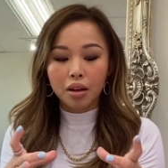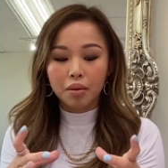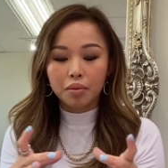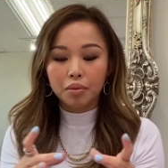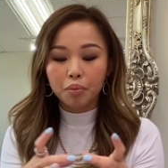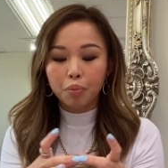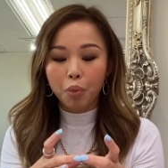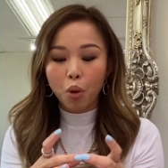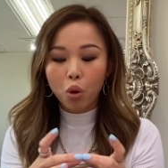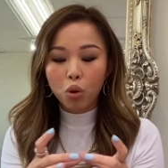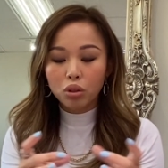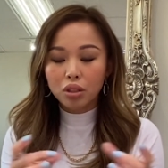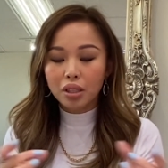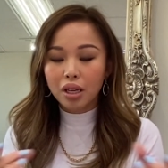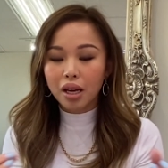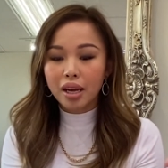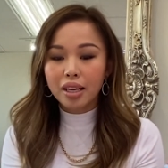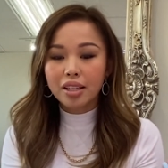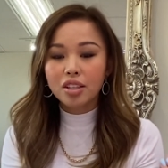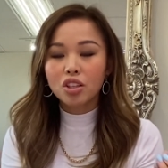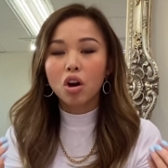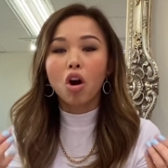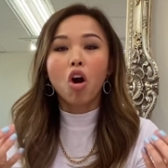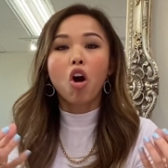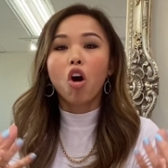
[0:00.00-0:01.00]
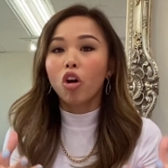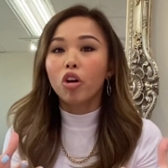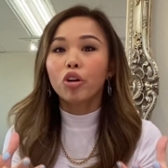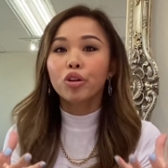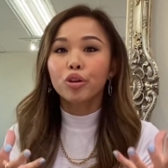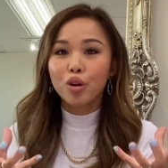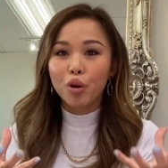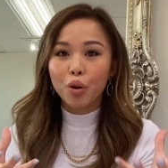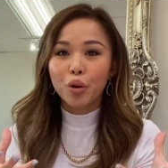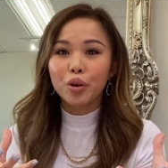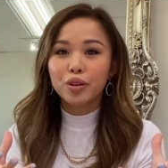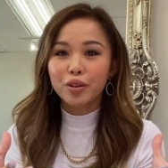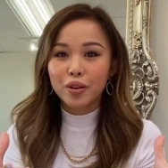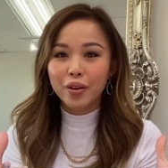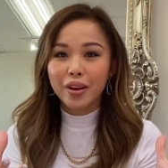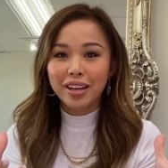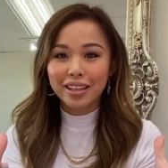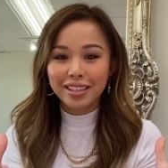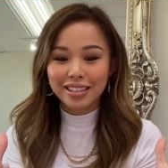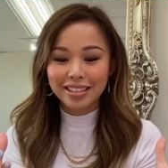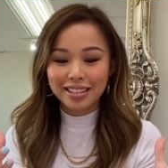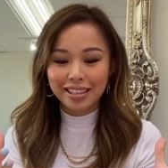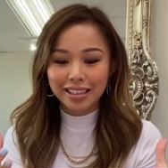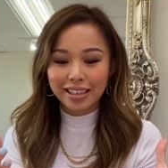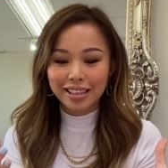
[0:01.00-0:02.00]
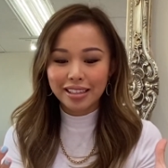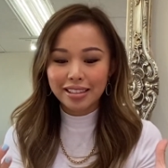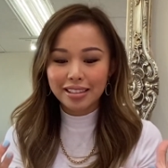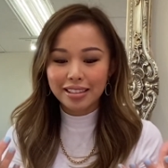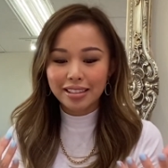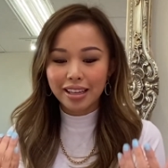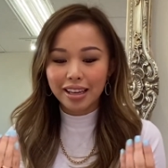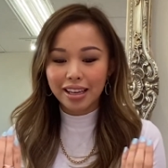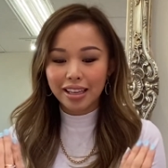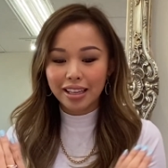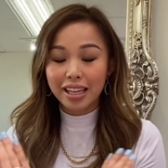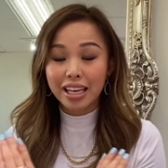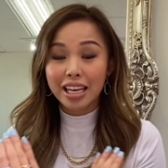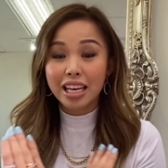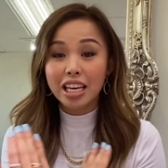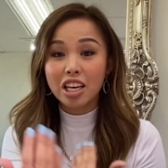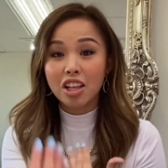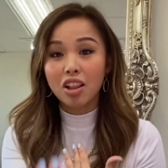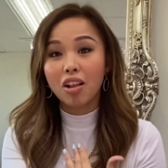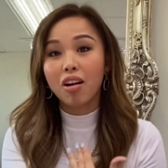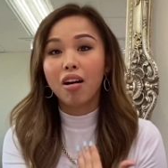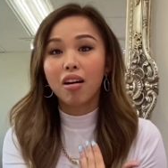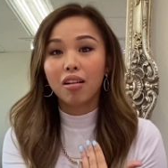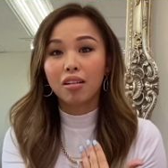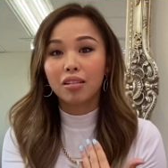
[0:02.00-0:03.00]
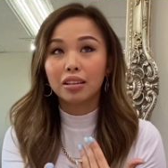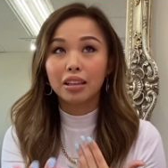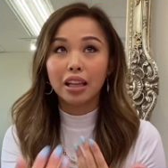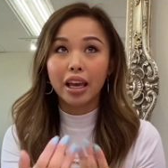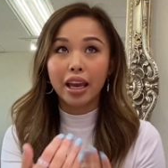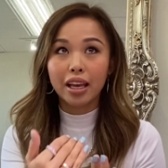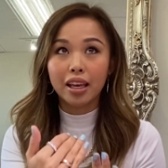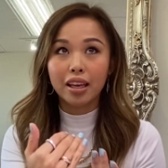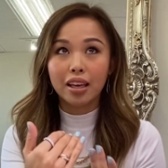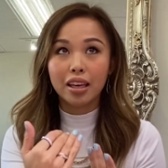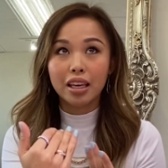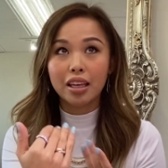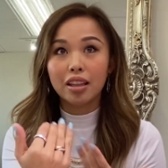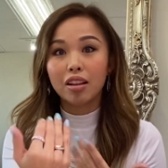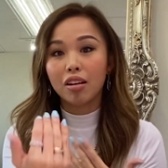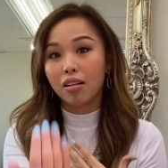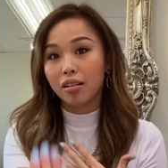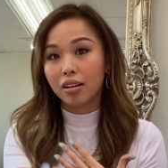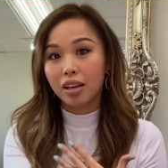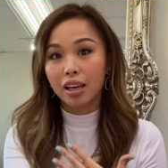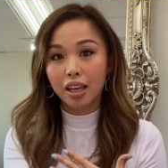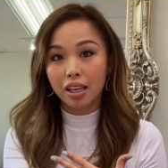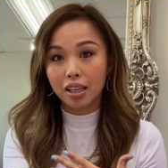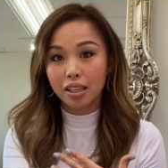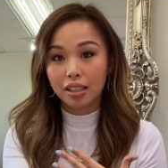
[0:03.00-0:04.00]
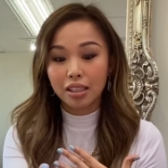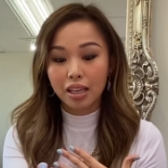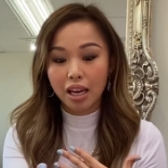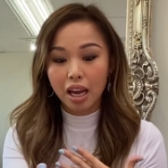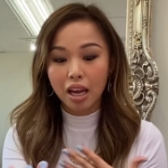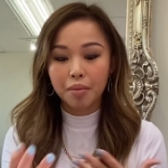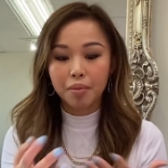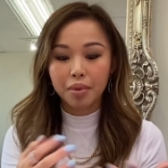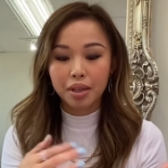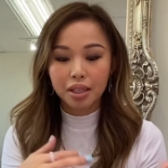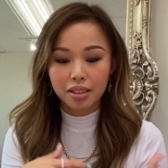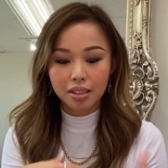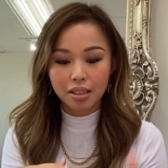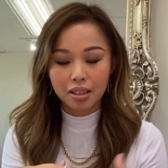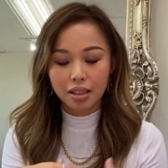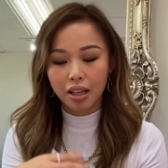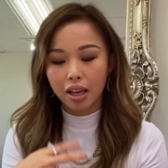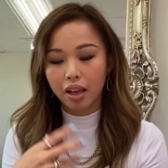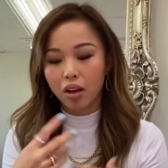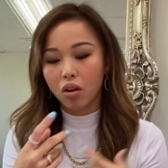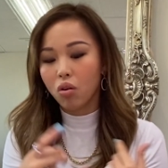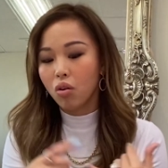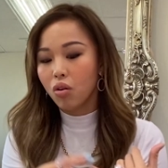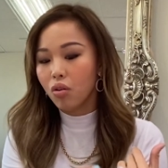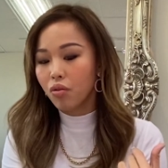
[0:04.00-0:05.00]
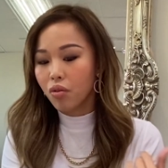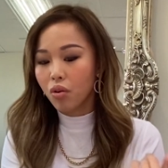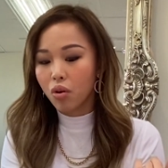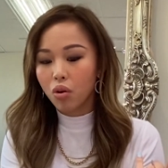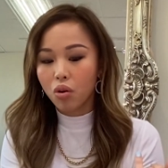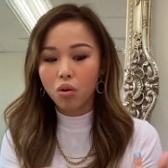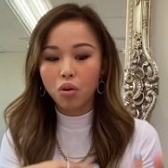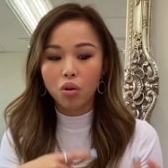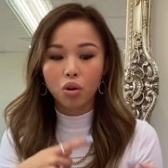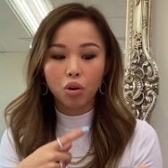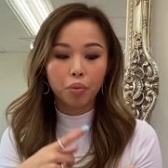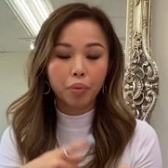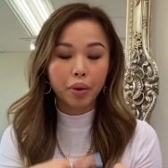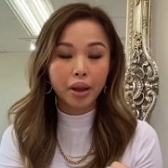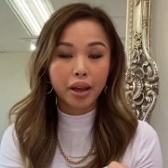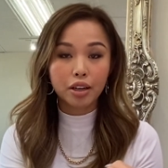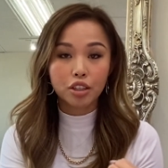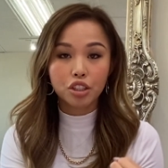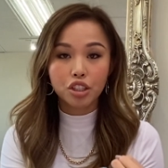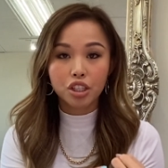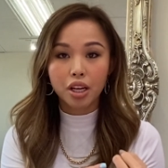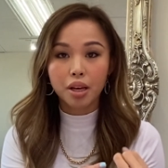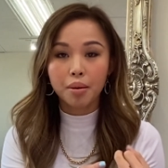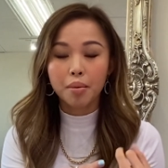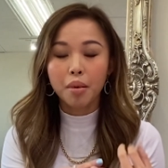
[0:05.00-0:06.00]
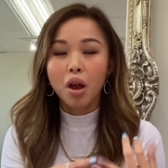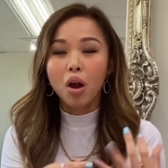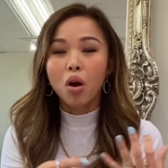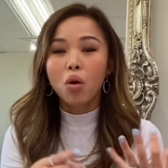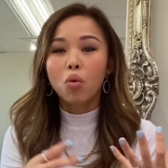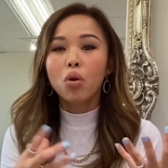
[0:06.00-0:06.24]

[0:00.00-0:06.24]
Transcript: bow ties are going to exist in elong like elongated diamonds like oval or pear shape